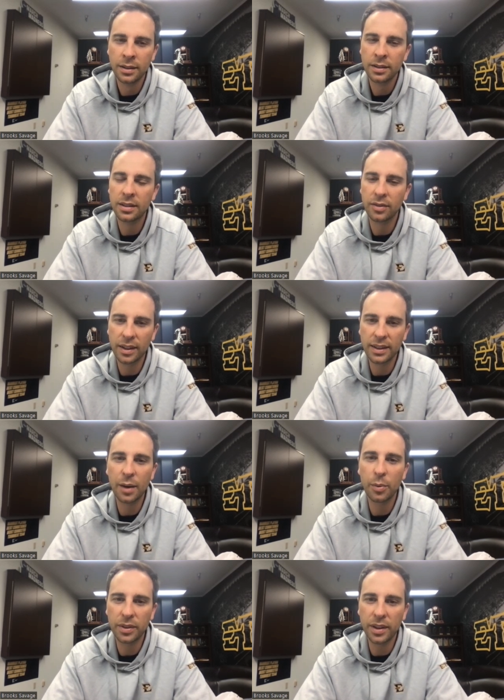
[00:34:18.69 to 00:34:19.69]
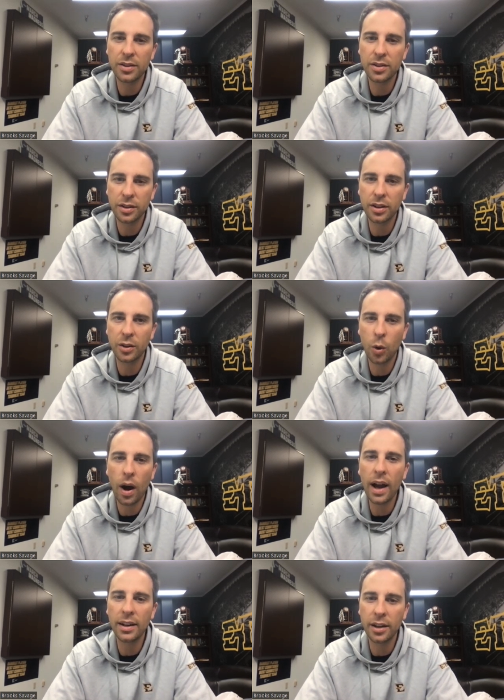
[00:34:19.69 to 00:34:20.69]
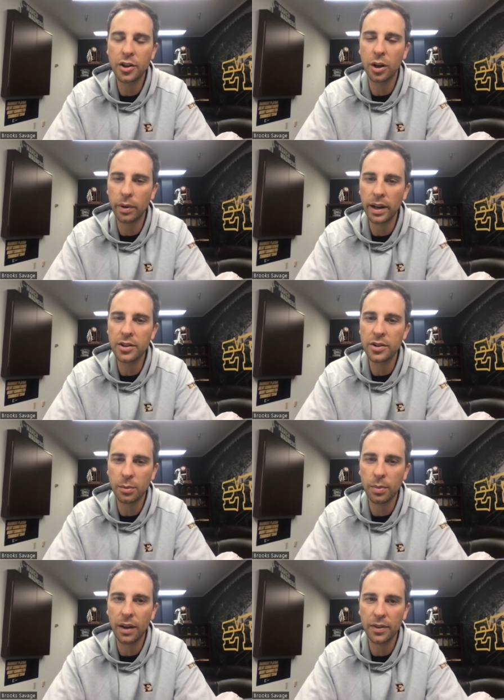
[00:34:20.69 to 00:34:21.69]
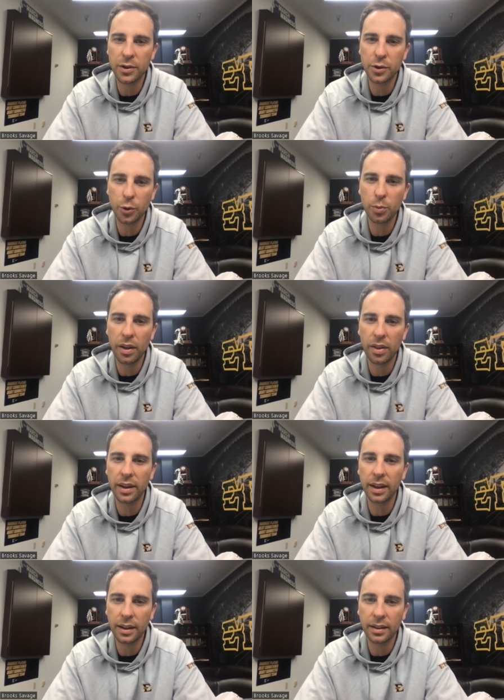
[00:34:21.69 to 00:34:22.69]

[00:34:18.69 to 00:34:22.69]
stuff like that, but there's a de- quiet determination about this group, I think.